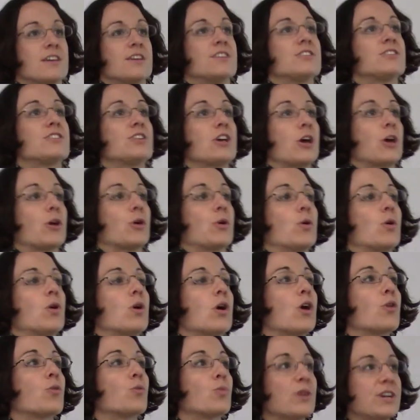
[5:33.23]
So
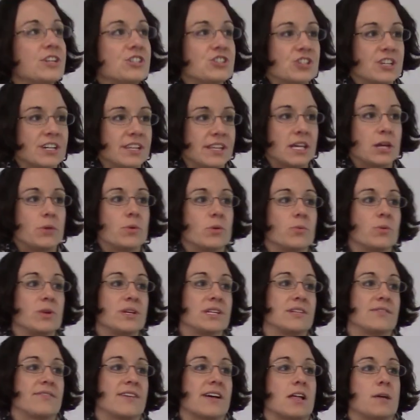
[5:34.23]
originally when we
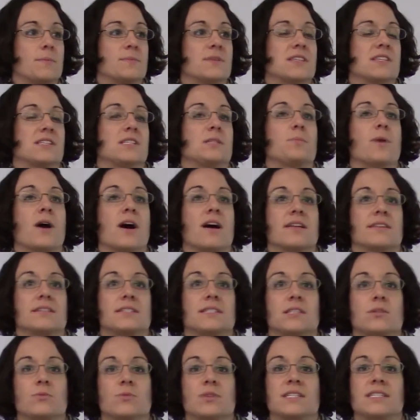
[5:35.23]
developed this
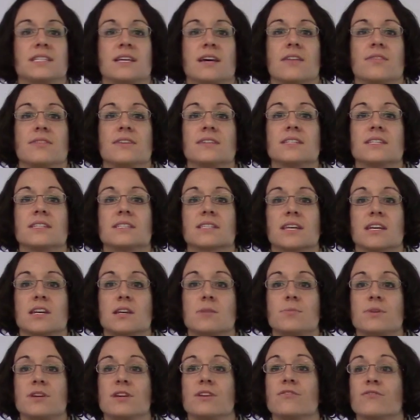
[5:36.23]
policy, we said this is going to
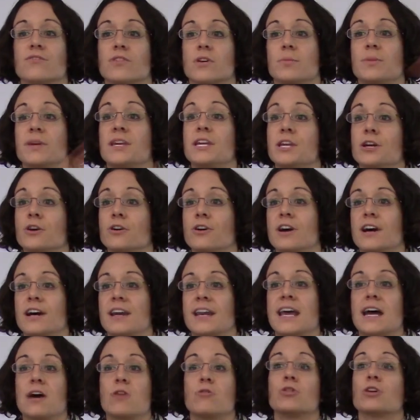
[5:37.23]
be from here on
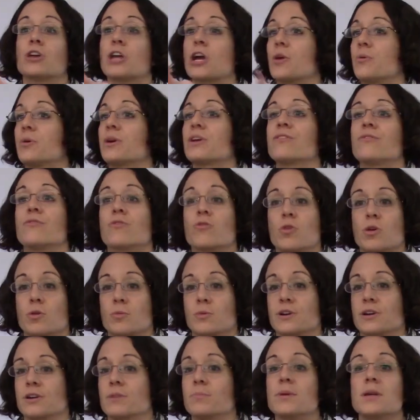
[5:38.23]
out going
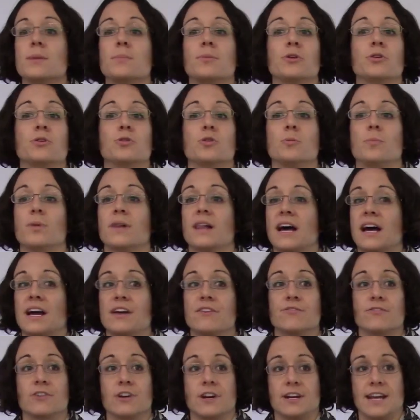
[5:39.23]
forward, people who
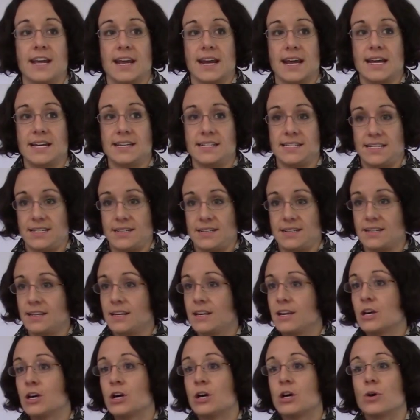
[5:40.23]
apply for a net ID.
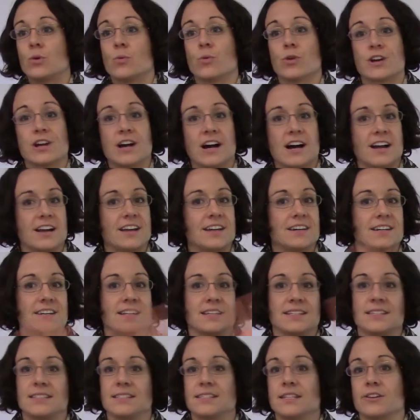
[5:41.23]
We're not going to
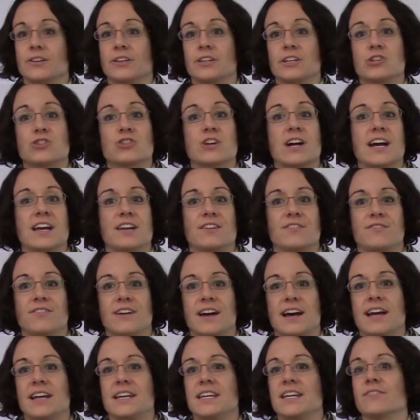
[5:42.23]
necessarily try and
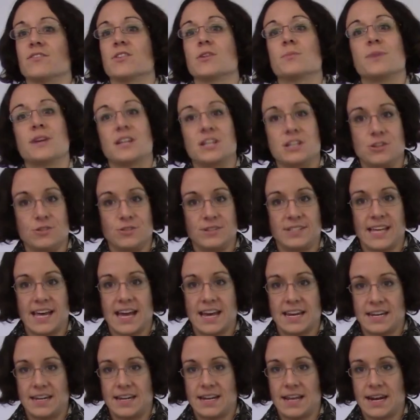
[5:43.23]
find everybody who's
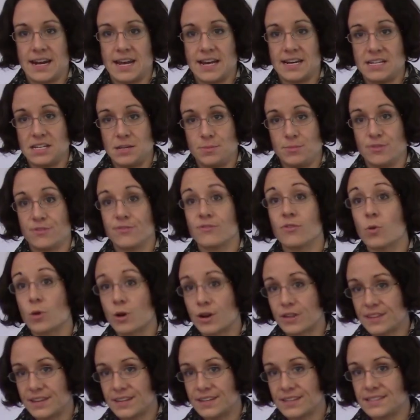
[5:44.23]
had a net ID
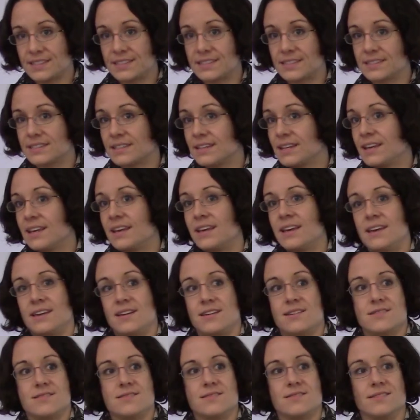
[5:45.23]
before this
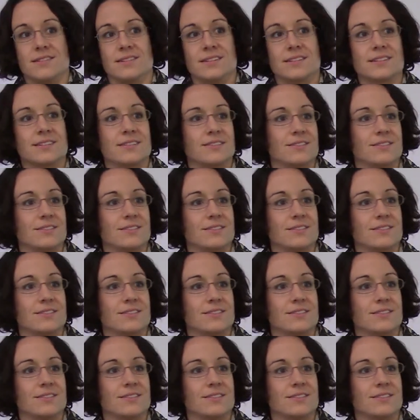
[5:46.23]
and,